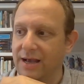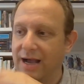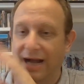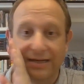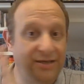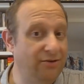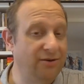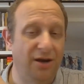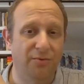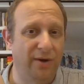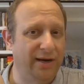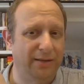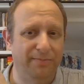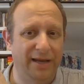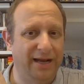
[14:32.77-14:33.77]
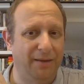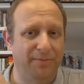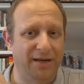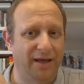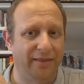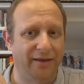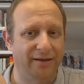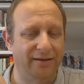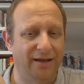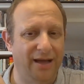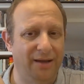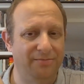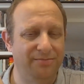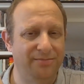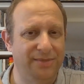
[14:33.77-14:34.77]
I don't know when I'll pick up another
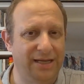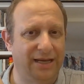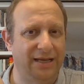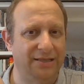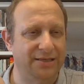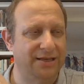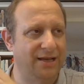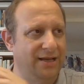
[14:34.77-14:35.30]
Dickens.